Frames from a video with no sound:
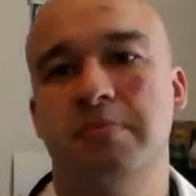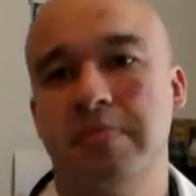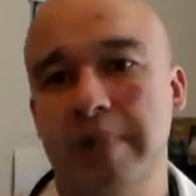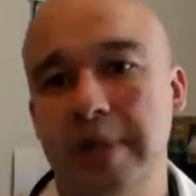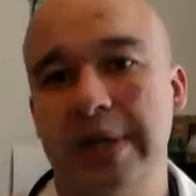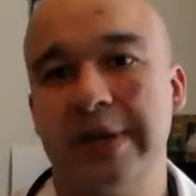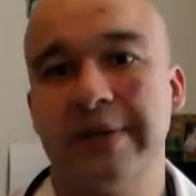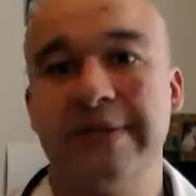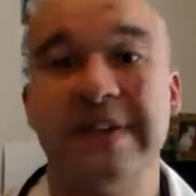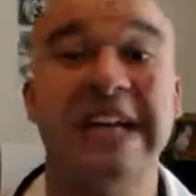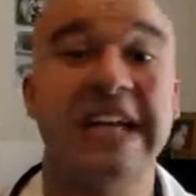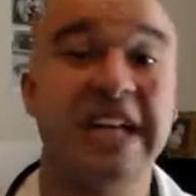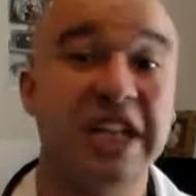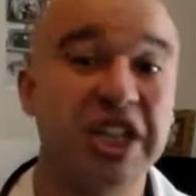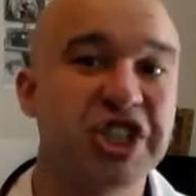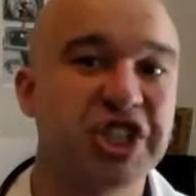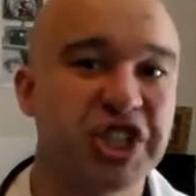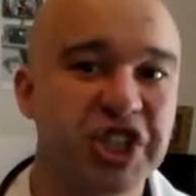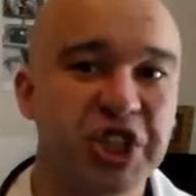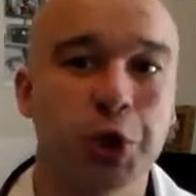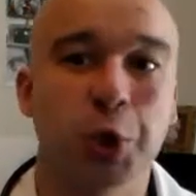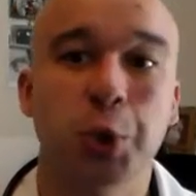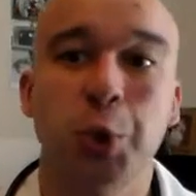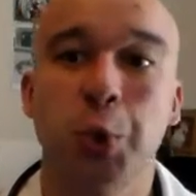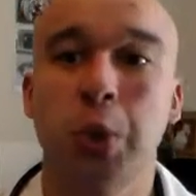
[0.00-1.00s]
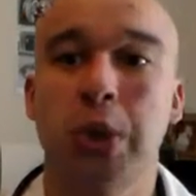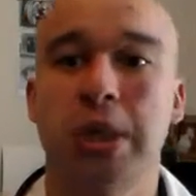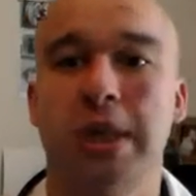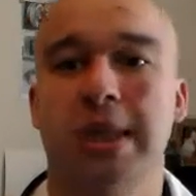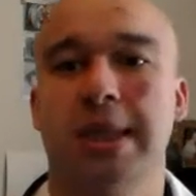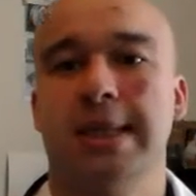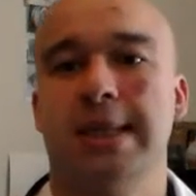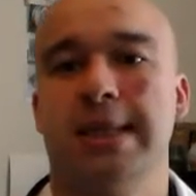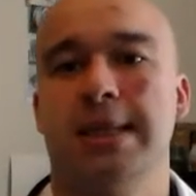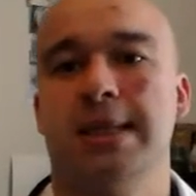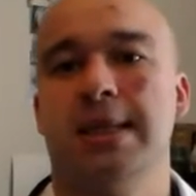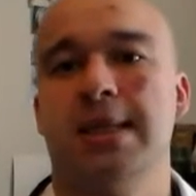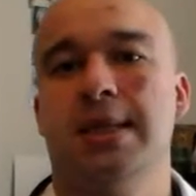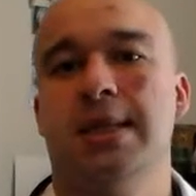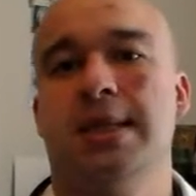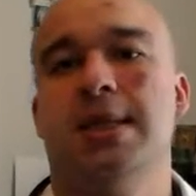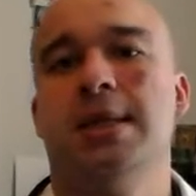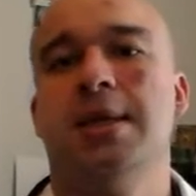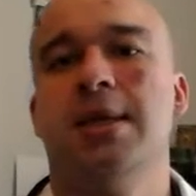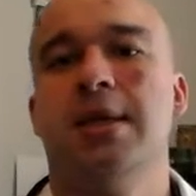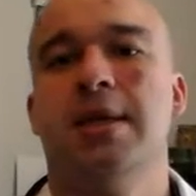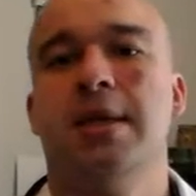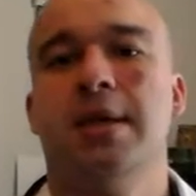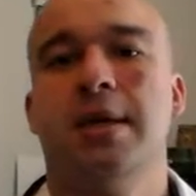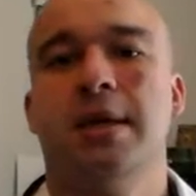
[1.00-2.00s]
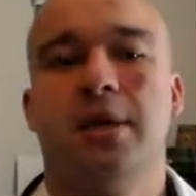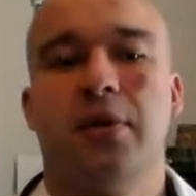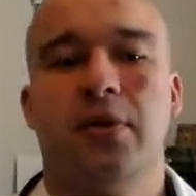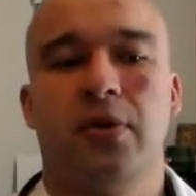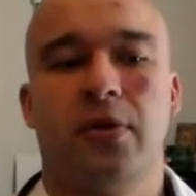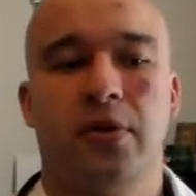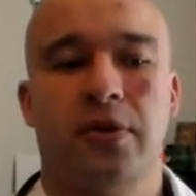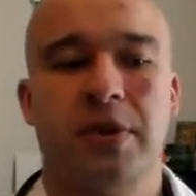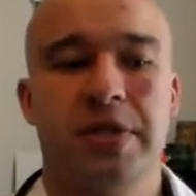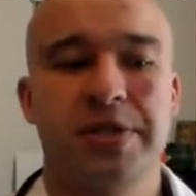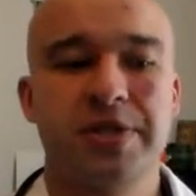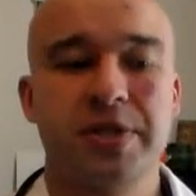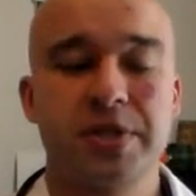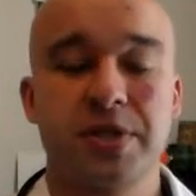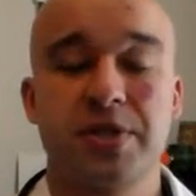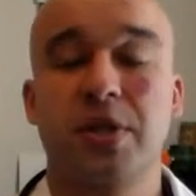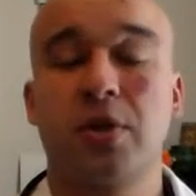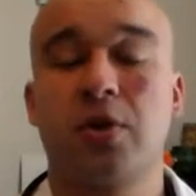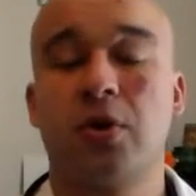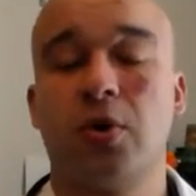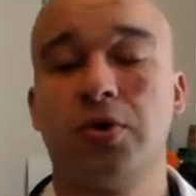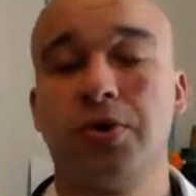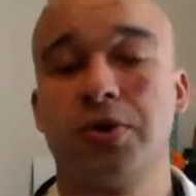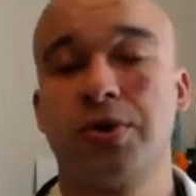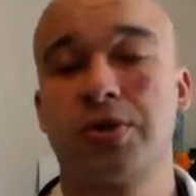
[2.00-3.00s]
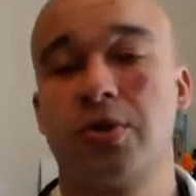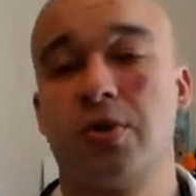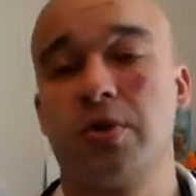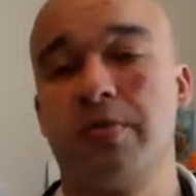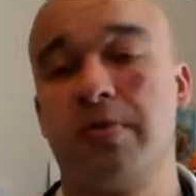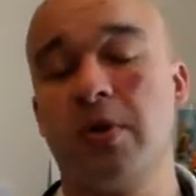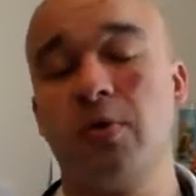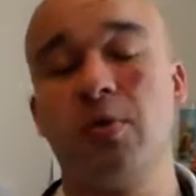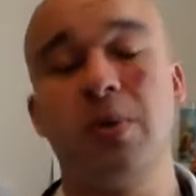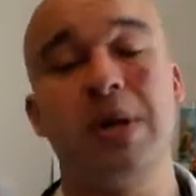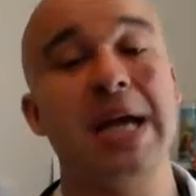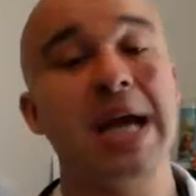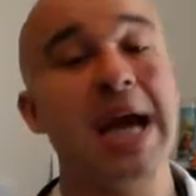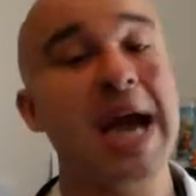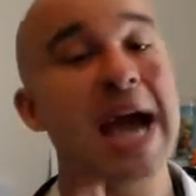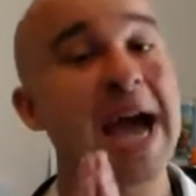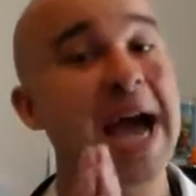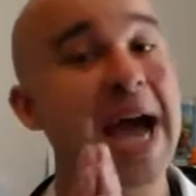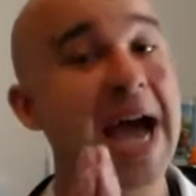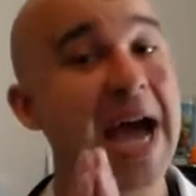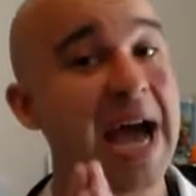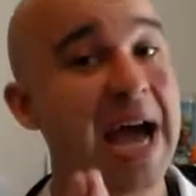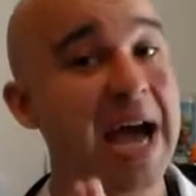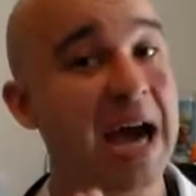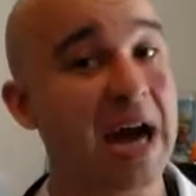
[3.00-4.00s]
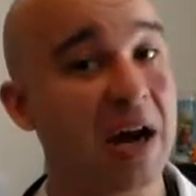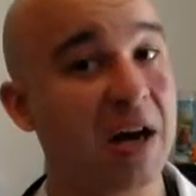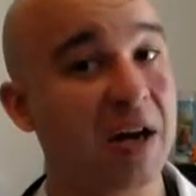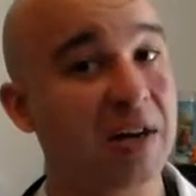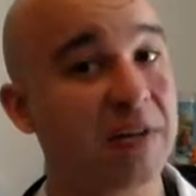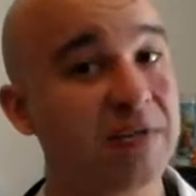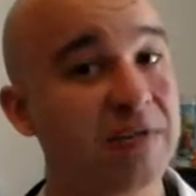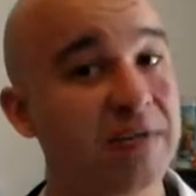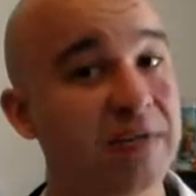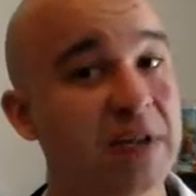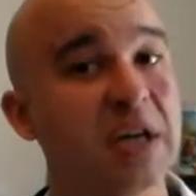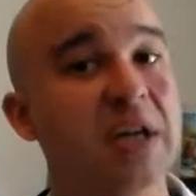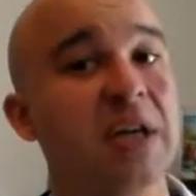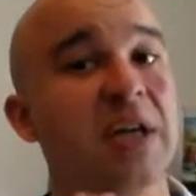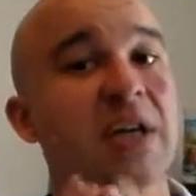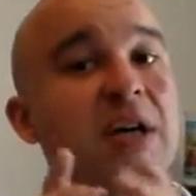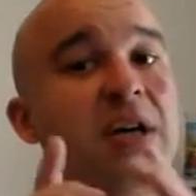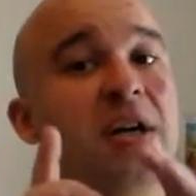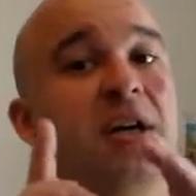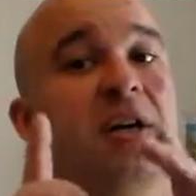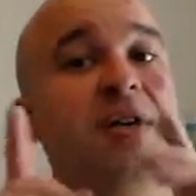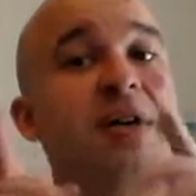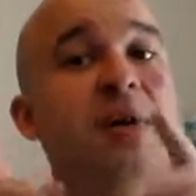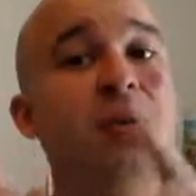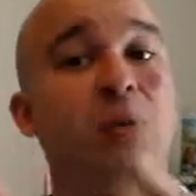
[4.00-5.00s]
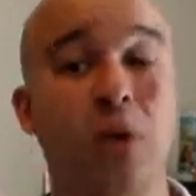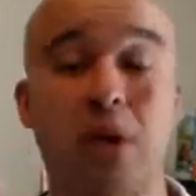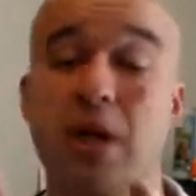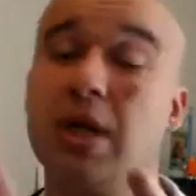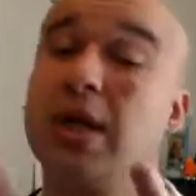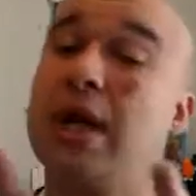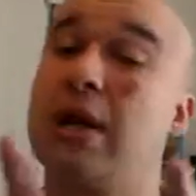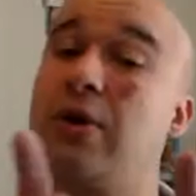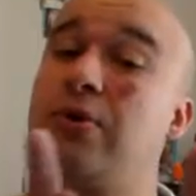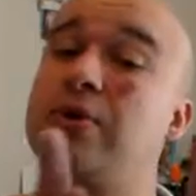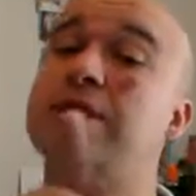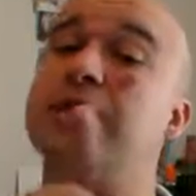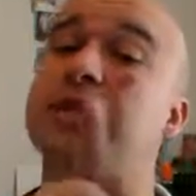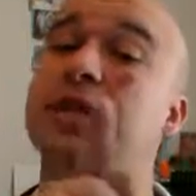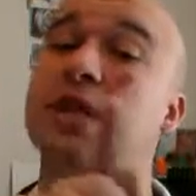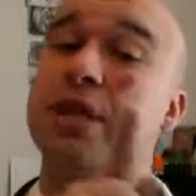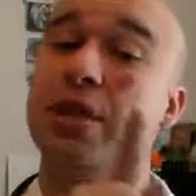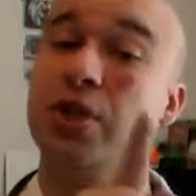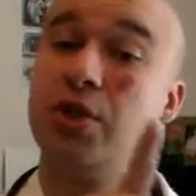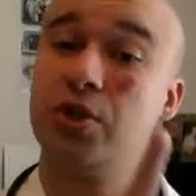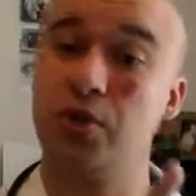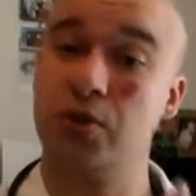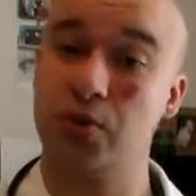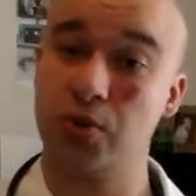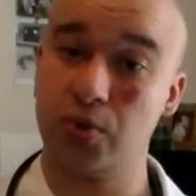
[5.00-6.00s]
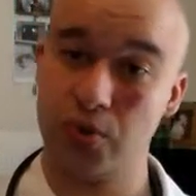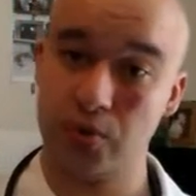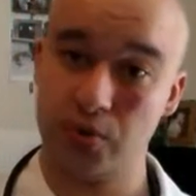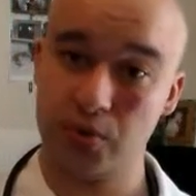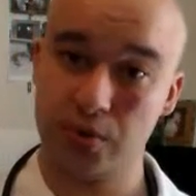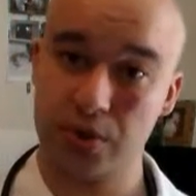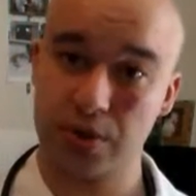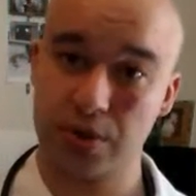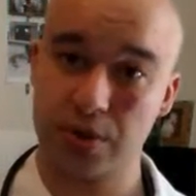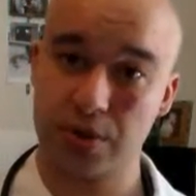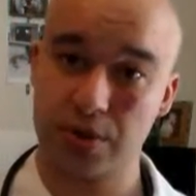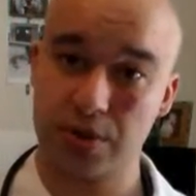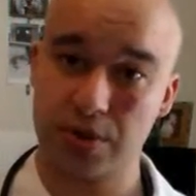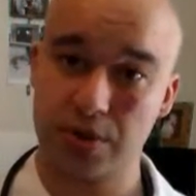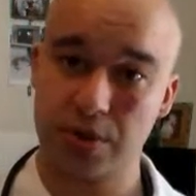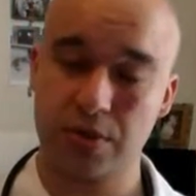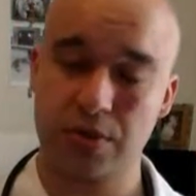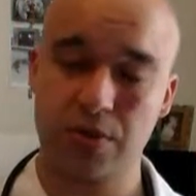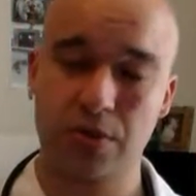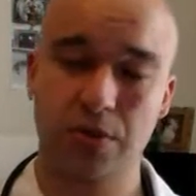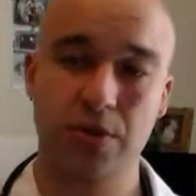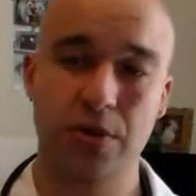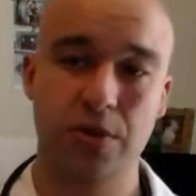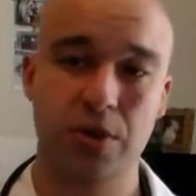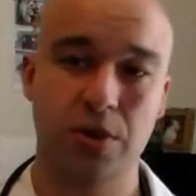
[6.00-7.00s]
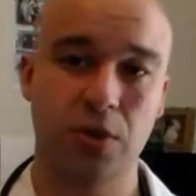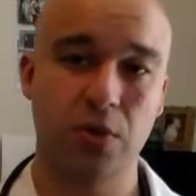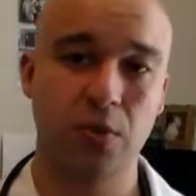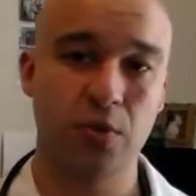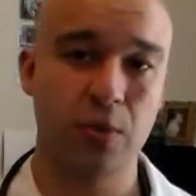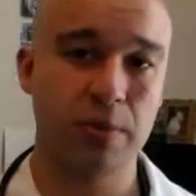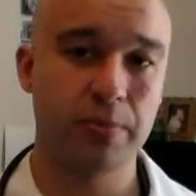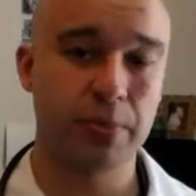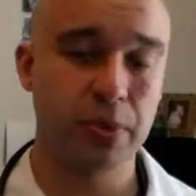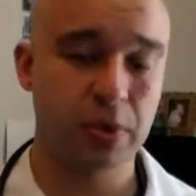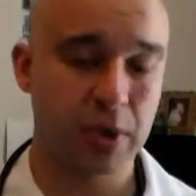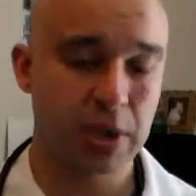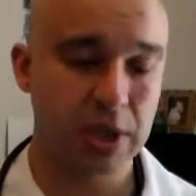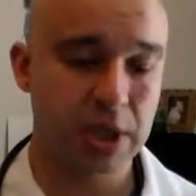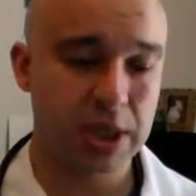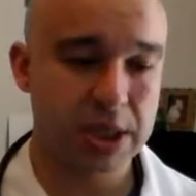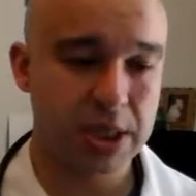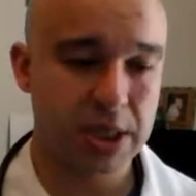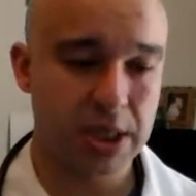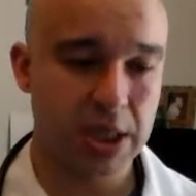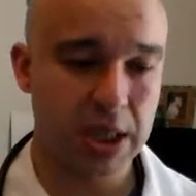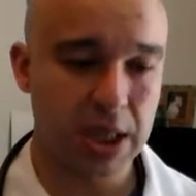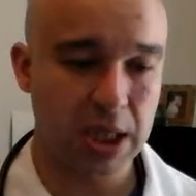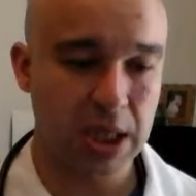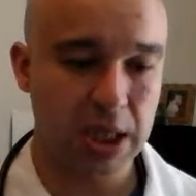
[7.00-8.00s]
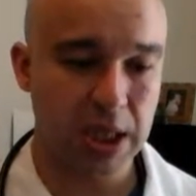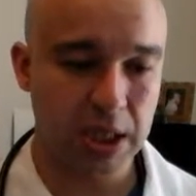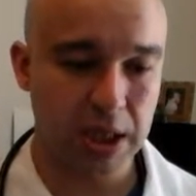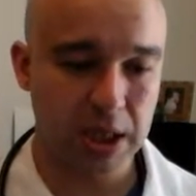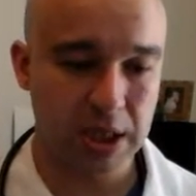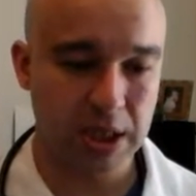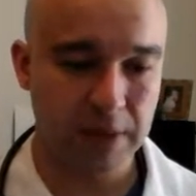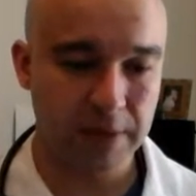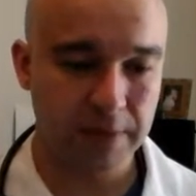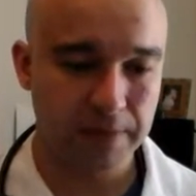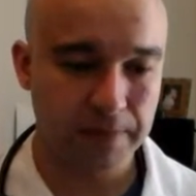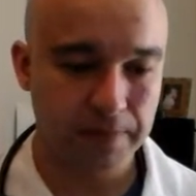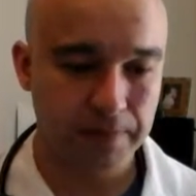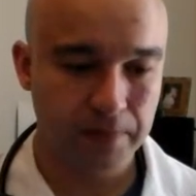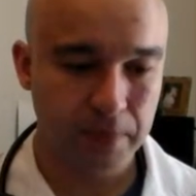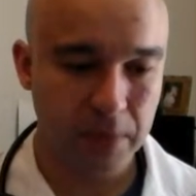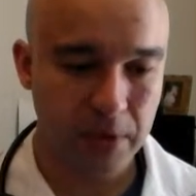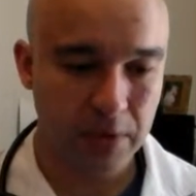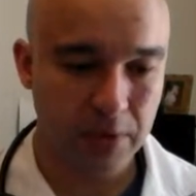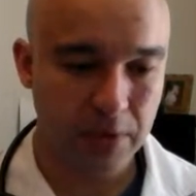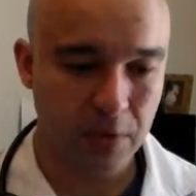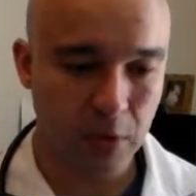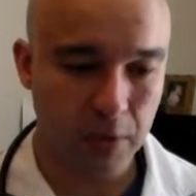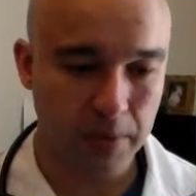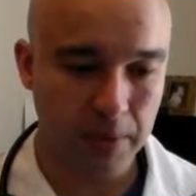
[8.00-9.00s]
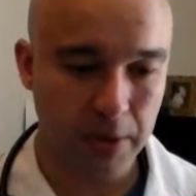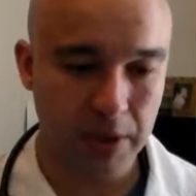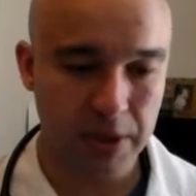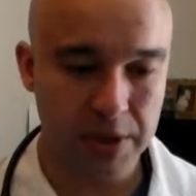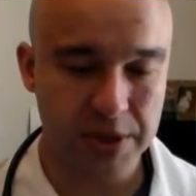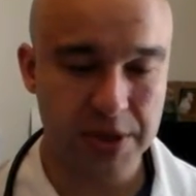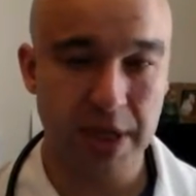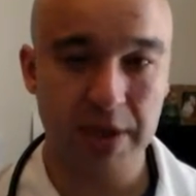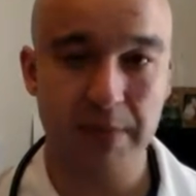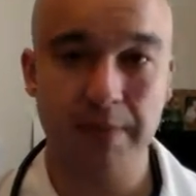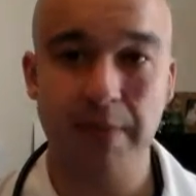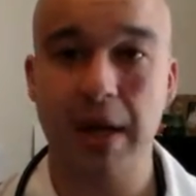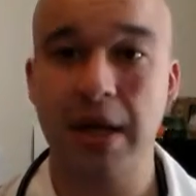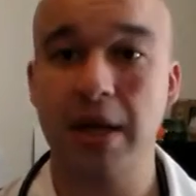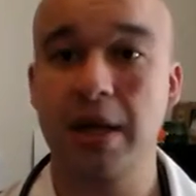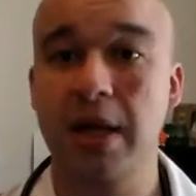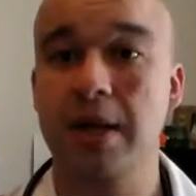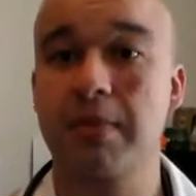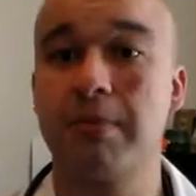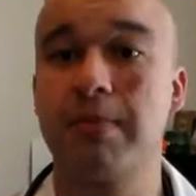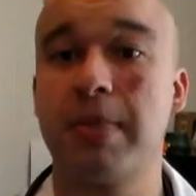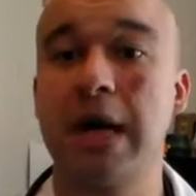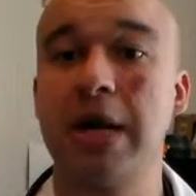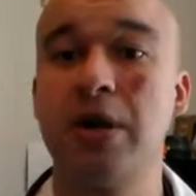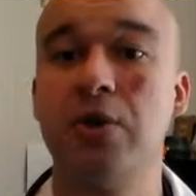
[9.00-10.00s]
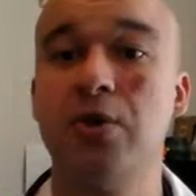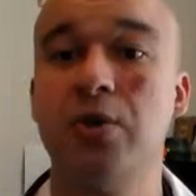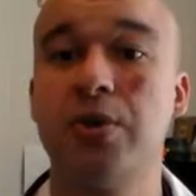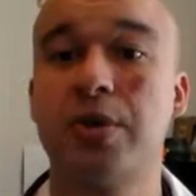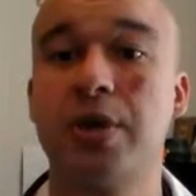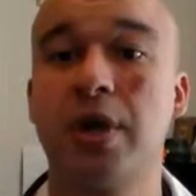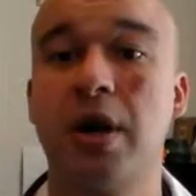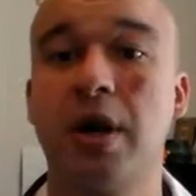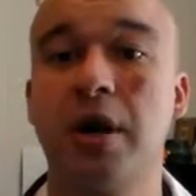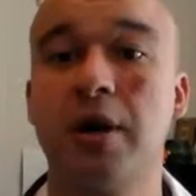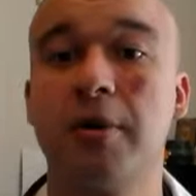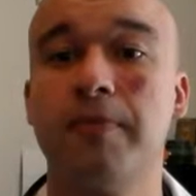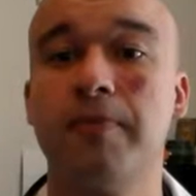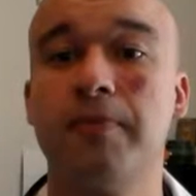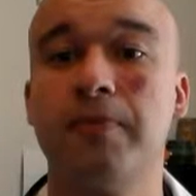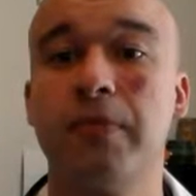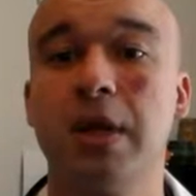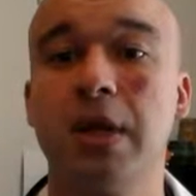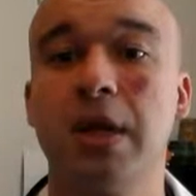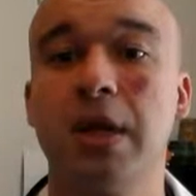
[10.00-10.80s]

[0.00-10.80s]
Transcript: Bit of an issue. This is the coldest herb that we have that we're allowed to use. So we put it in formulas like like Bai Hutong,